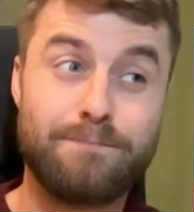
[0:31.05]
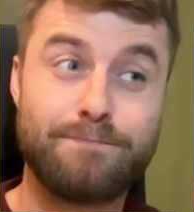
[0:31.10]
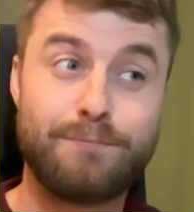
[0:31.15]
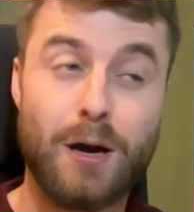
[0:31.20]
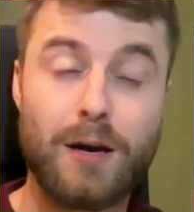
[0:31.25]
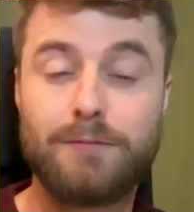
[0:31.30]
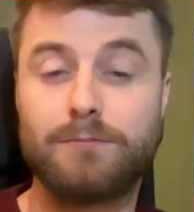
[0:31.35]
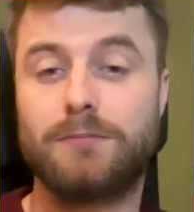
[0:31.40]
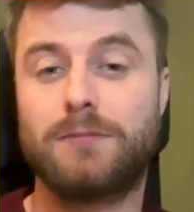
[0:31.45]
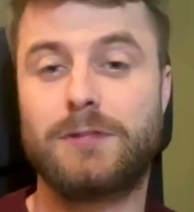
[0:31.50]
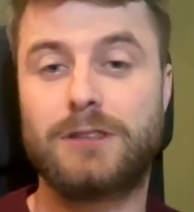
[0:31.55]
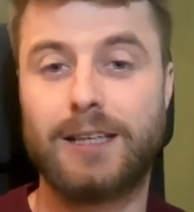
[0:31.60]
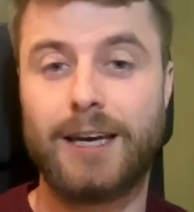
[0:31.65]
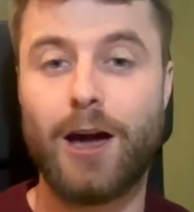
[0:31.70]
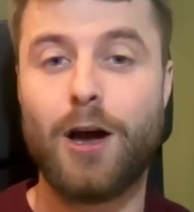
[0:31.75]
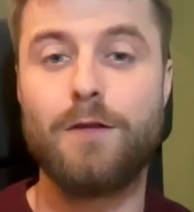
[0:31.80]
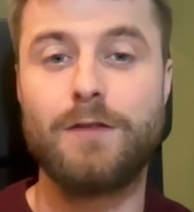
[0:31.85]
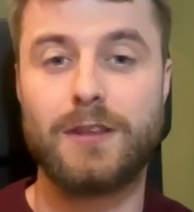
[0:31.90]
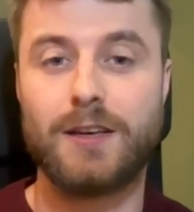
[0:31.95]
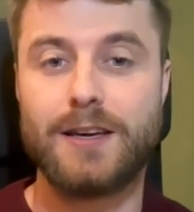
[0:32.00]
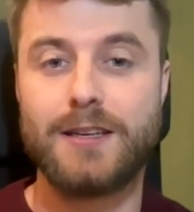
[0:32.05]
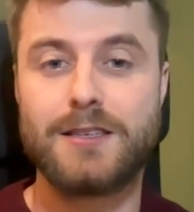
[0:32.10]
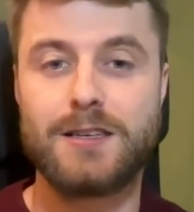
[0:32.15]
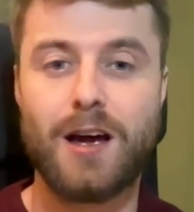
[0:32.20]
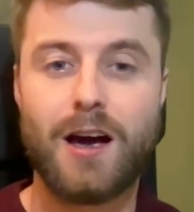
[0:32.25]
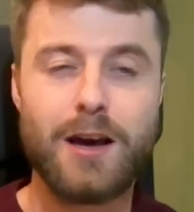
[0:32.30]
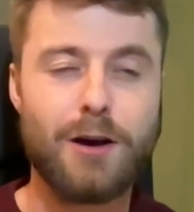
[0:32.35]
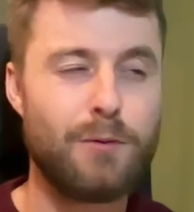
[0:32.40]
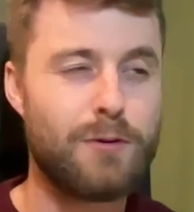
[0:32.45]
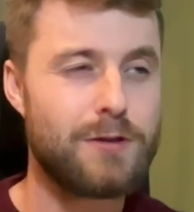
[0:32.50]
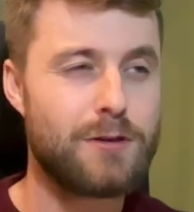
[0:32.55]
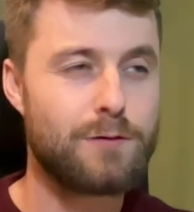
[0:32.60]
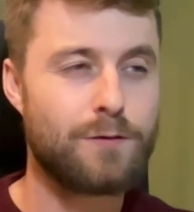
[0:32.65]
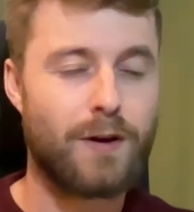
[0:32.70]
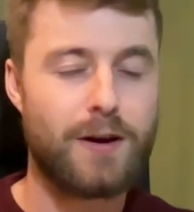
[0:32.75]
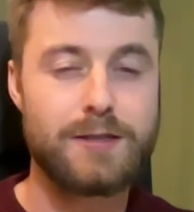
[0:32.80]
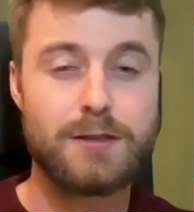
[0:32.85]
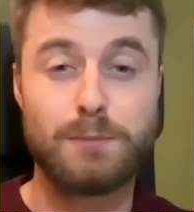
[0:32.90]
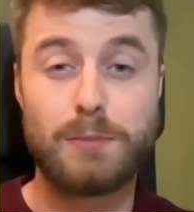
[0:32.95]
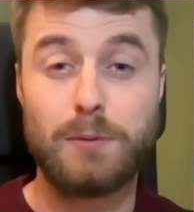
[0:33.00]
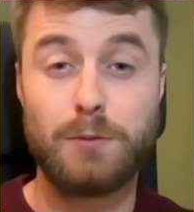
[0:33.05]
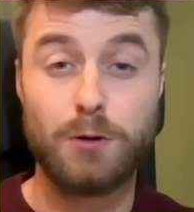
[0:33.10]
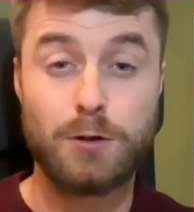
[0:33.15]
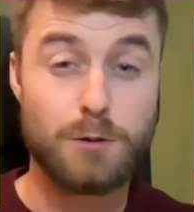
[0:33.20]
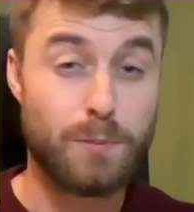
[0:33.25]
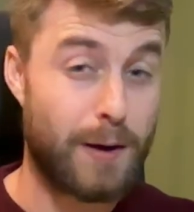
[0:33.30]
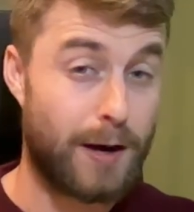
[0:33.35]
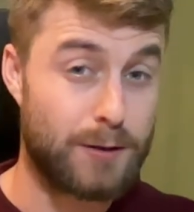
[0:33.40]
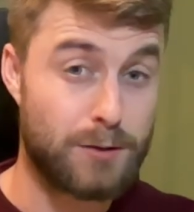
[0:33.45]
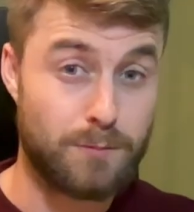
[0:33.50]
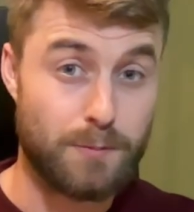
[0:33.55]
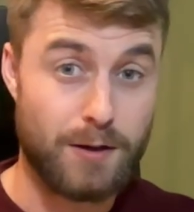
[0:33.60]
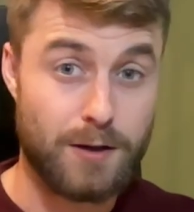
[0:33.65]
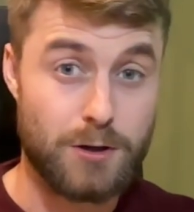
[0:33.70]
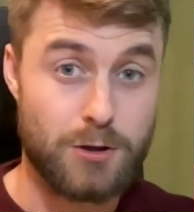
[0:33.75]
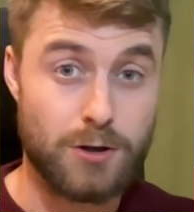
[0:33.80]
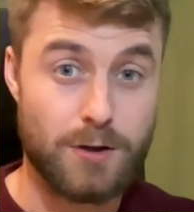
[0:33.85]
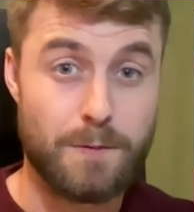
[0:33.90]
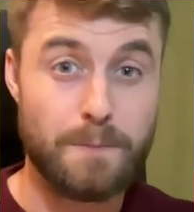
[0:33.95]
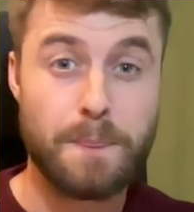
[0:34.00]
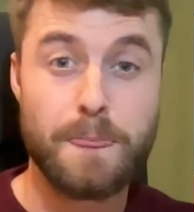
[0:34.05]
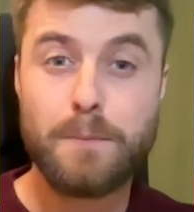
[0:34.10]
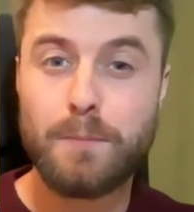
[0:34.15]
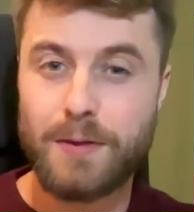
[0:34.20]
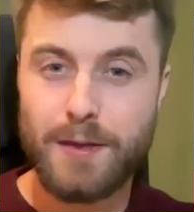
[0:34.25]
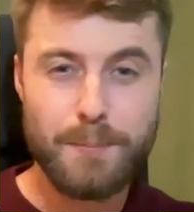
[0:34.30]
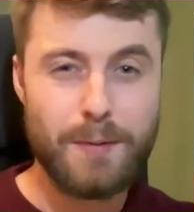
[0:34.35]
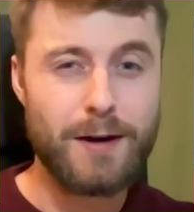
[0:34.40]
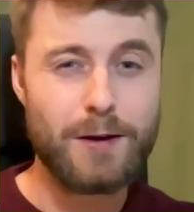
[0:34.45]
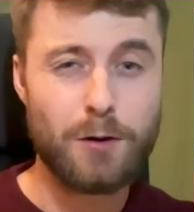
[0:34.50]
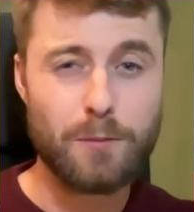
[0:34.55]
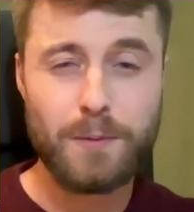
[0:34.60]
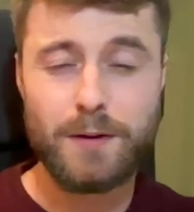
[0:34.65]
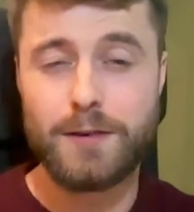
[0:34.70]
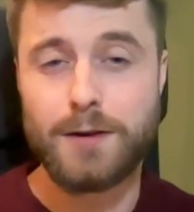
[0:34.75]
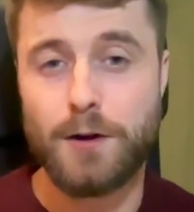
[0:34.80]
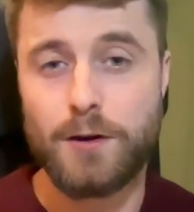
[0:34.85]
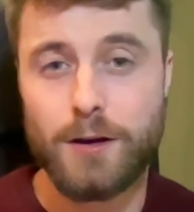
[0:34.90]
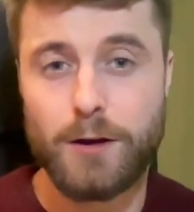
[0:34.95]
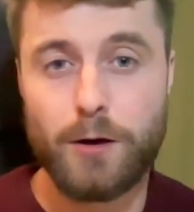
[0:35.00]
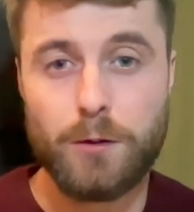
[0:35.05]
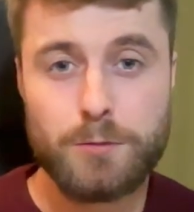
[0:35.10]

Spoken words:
But to get over this, I always advise that people use a password manager, but that might not be the only